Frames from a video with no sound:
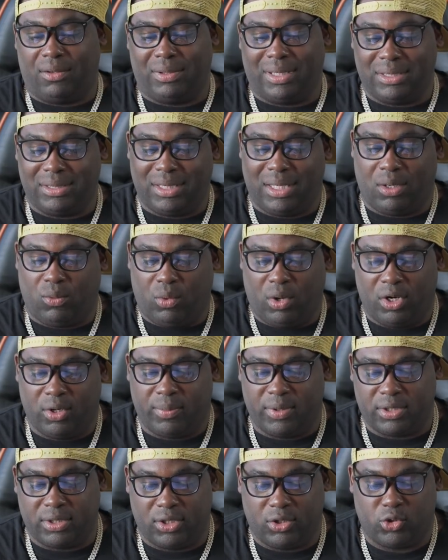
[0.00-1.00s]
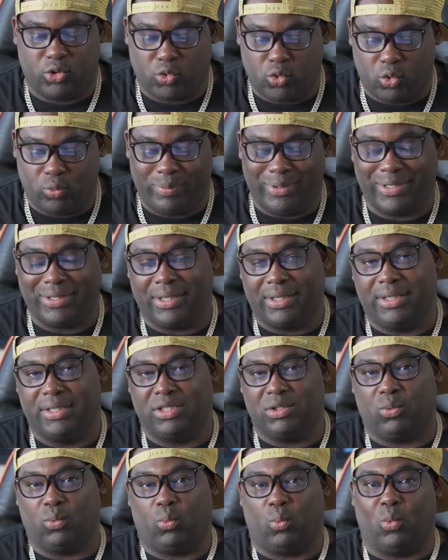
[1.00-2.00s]
that's not 100% true
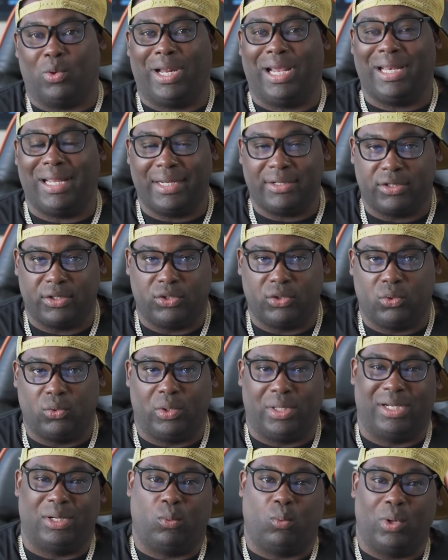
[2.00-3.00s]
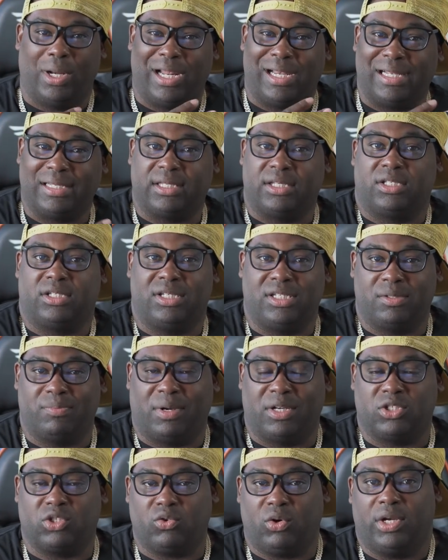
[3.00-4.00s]
because what I like to do and what I like to teach
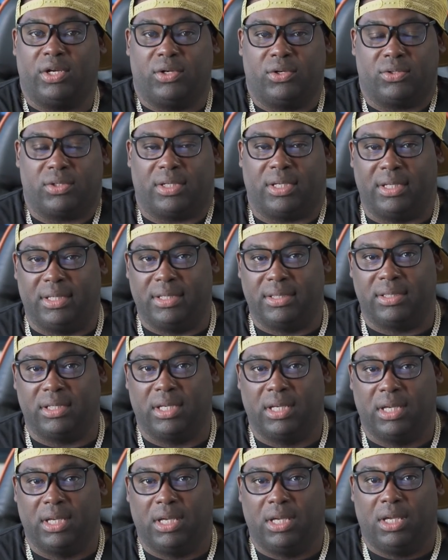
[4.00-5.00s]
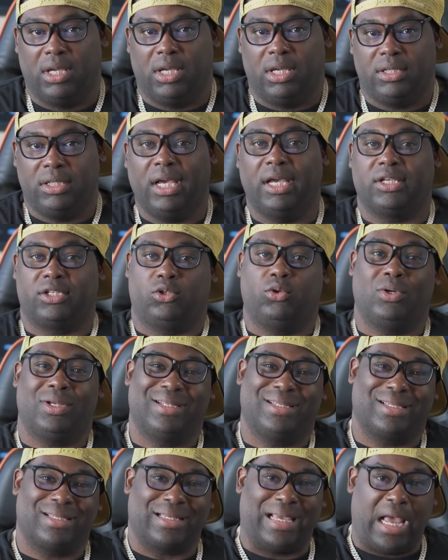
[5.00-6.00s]
my traders is, yes, you
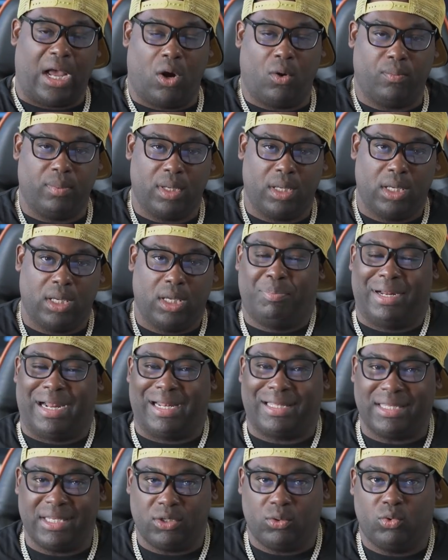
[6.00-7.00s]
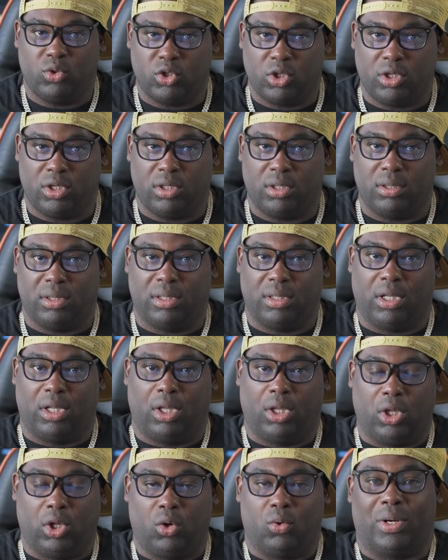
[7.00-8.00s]
can scalp, but I think you should
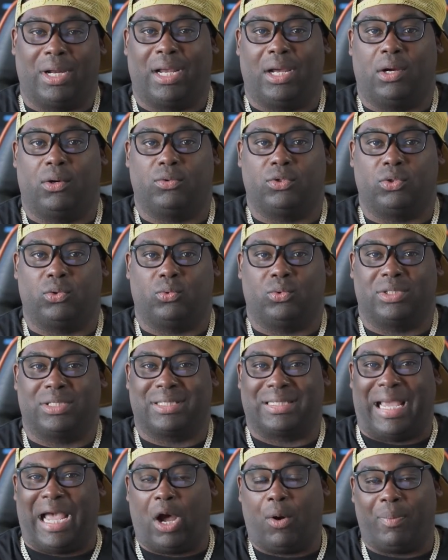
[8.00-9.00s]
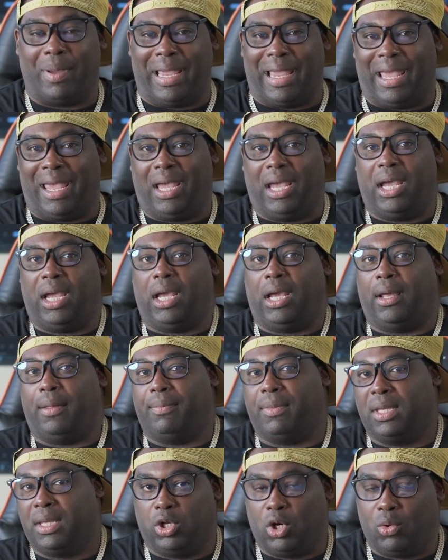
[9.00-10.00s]
learn how to scalp
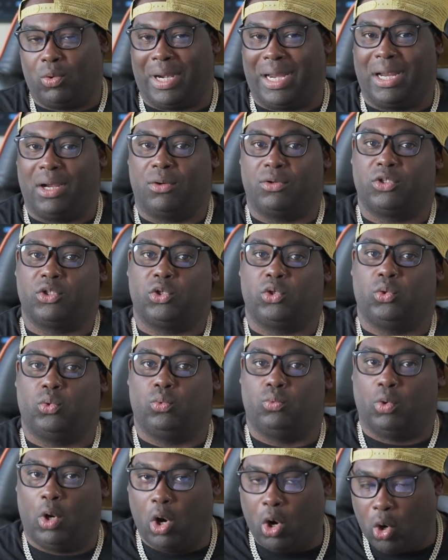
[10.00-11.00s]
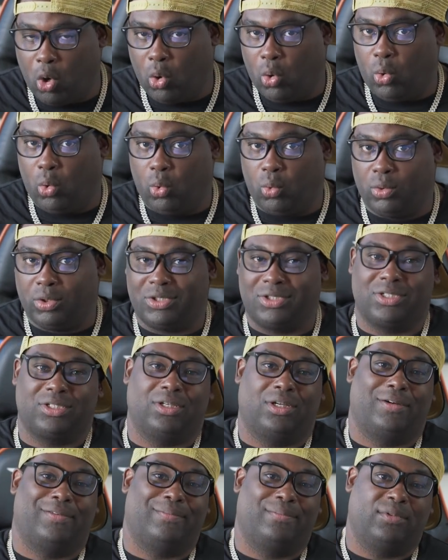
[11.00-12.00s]
and learn how to hold
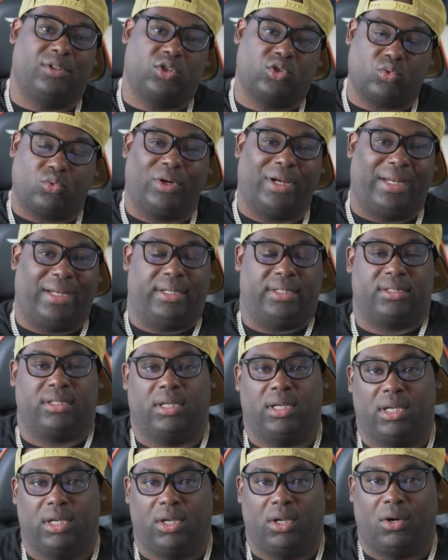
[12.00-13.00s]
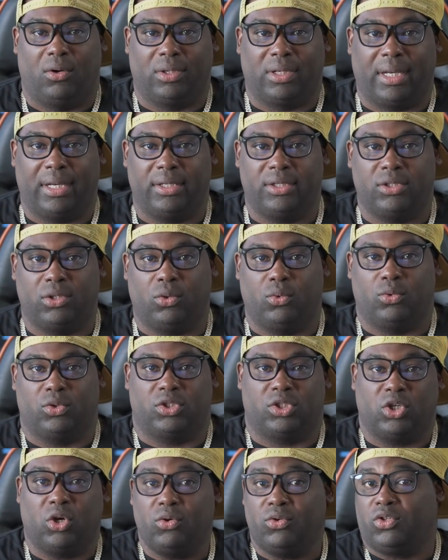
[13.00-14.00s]
some trades. Okay, so
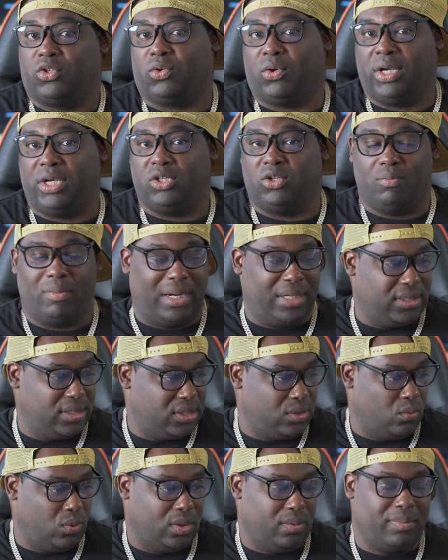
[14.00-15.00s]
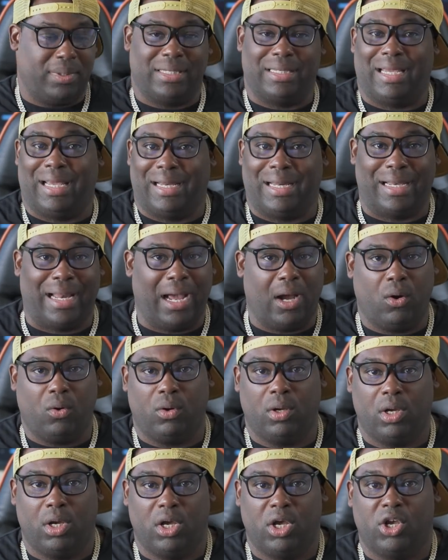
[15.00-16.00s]
certain trades you might just want to be in and
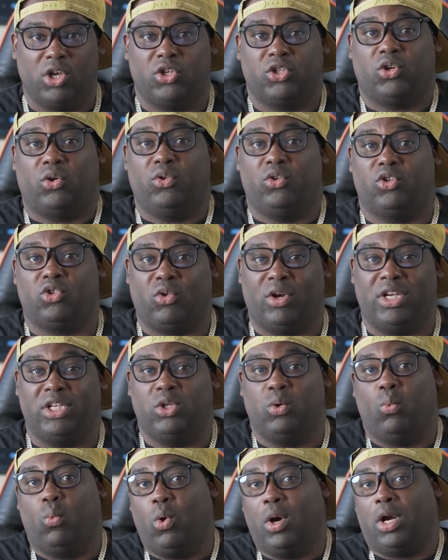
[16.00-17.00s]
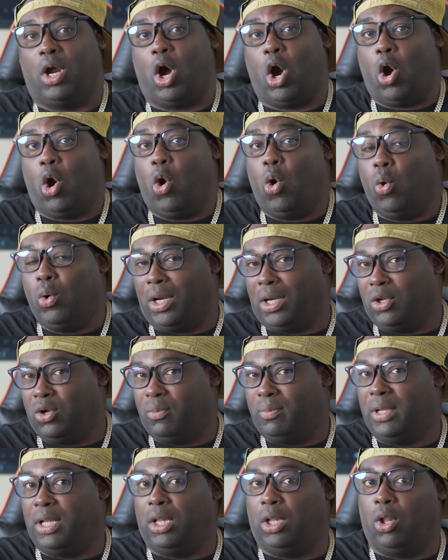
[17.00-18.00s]
out. Certain trades you want to hold a
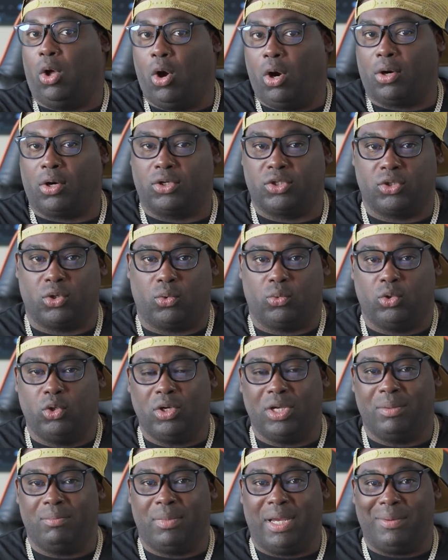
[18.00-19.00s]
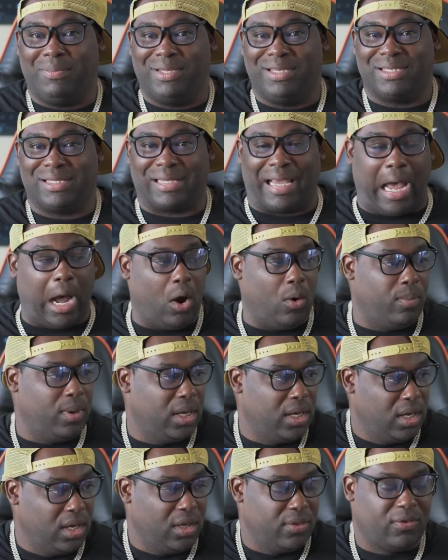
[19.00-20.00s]
little bit longer. So you can maybe
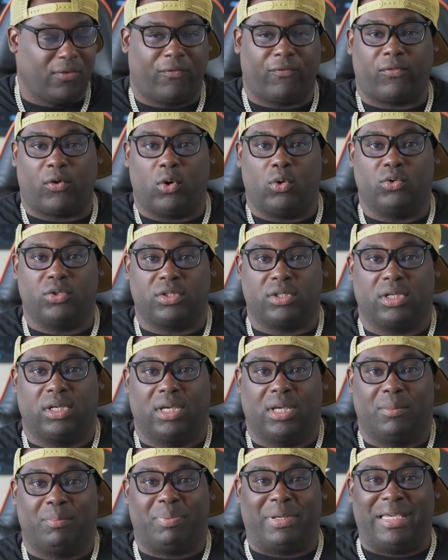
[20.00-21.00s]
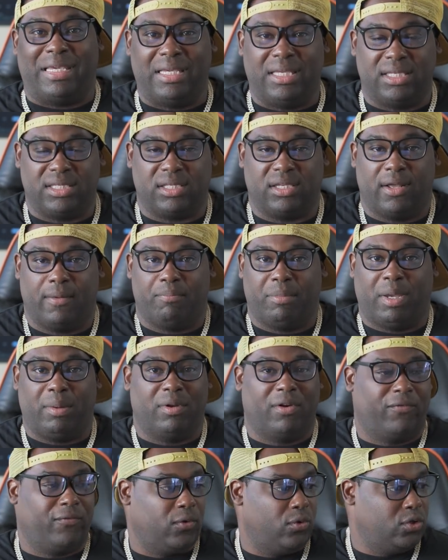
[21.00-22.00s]
scalp, the first piece,
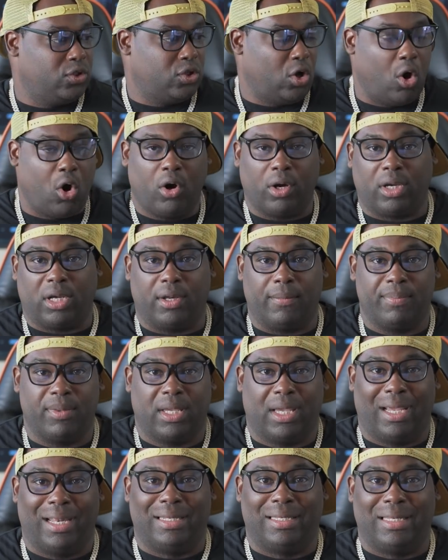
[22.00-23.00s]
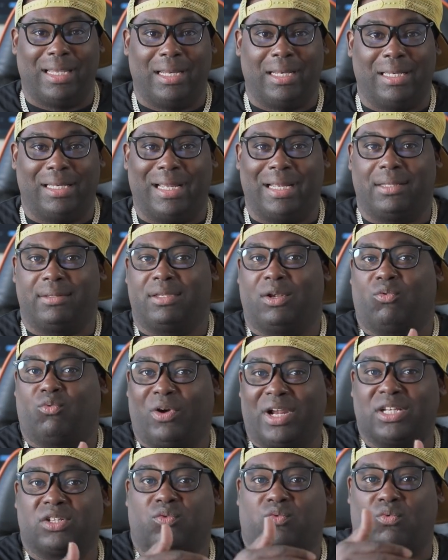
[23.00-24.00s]
maybe the first target, and then let the
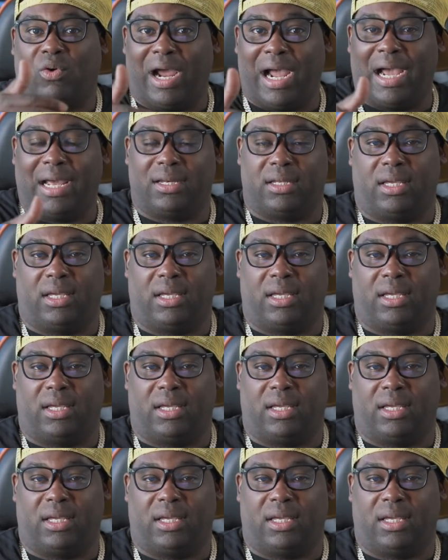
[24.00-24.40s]
rest ride.